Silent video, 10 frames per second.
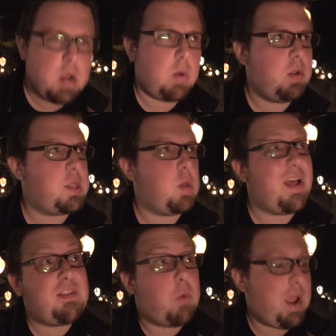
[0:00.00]
you know? Yeah. And so
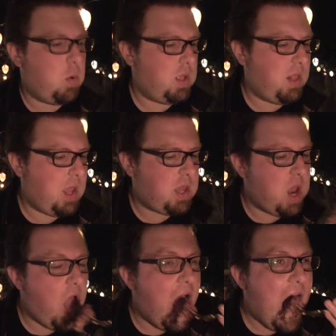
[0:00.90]
that's why I really like
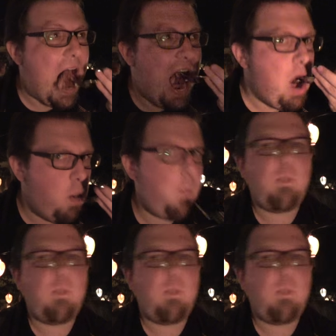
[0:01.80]
it. Experience.